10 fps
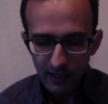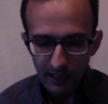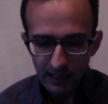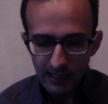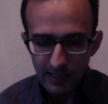
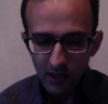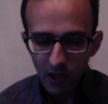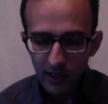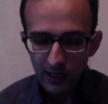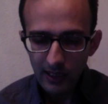In
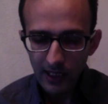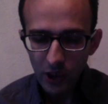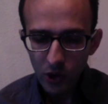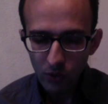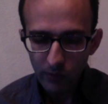discarding the
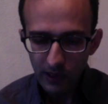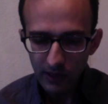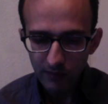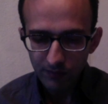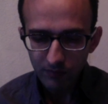
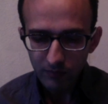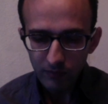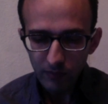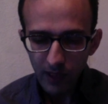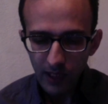human
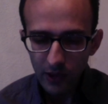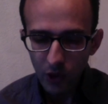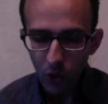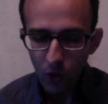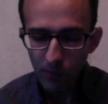in
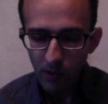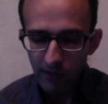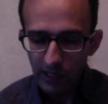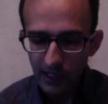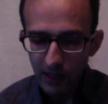the hope
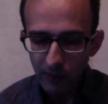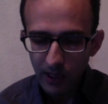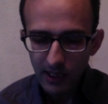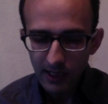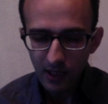of an
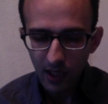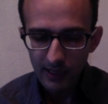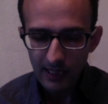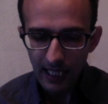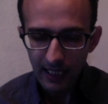immediate
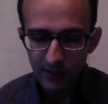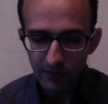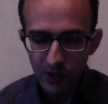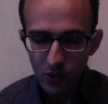contact with